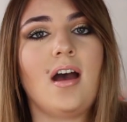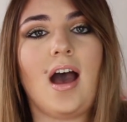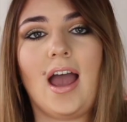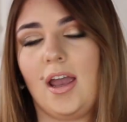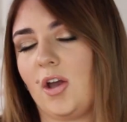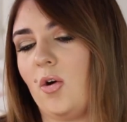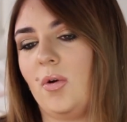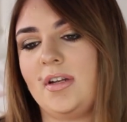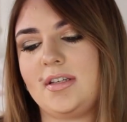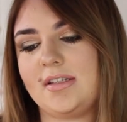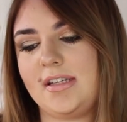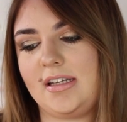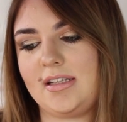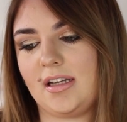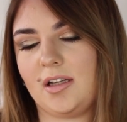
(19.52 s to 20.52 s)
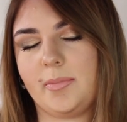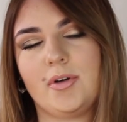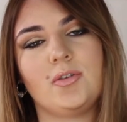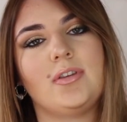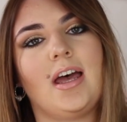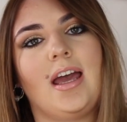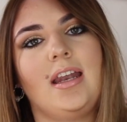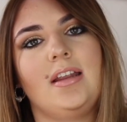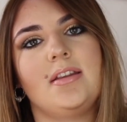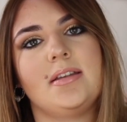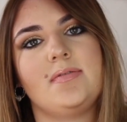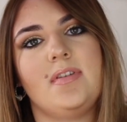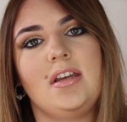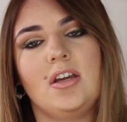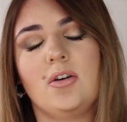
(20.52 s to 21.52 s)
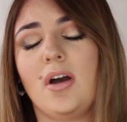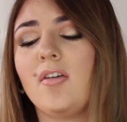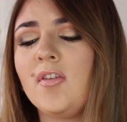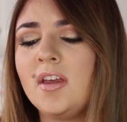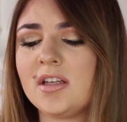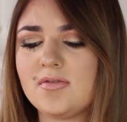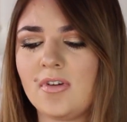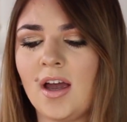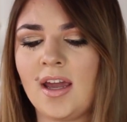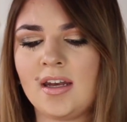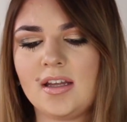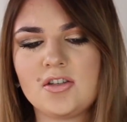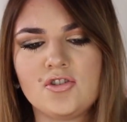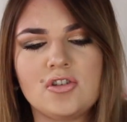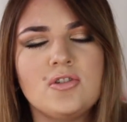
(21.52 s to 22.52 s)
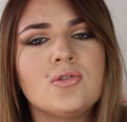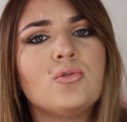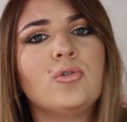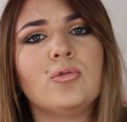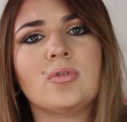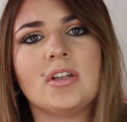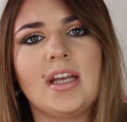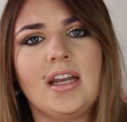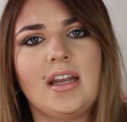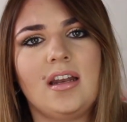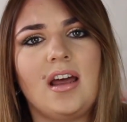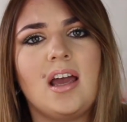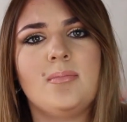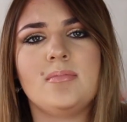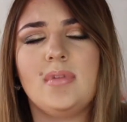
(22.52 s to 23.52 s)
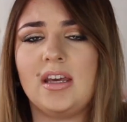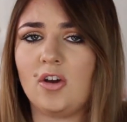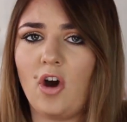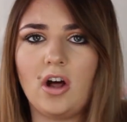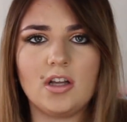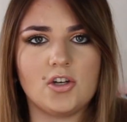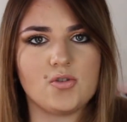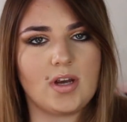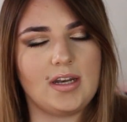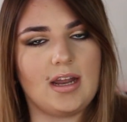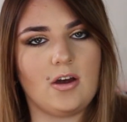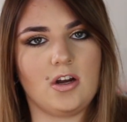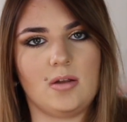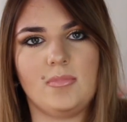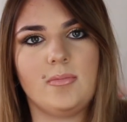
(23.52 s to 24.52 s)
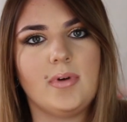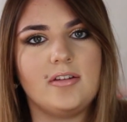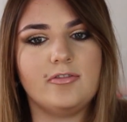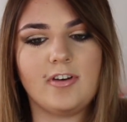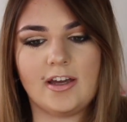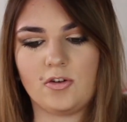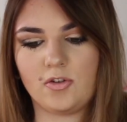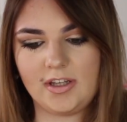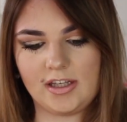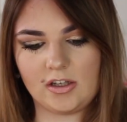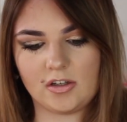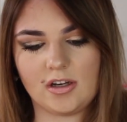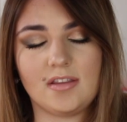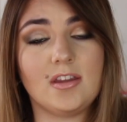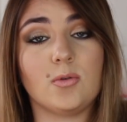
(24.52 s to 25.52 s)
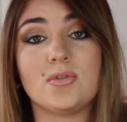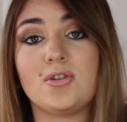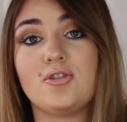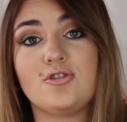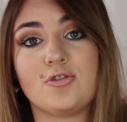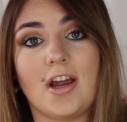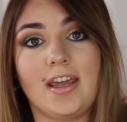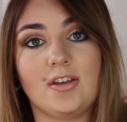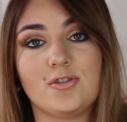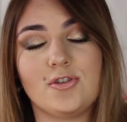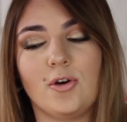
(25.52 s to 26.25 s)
I go into detail about that in this video. Everything's fine, it's just school related. I'm in college right now and I'm in my final year and there was a strike.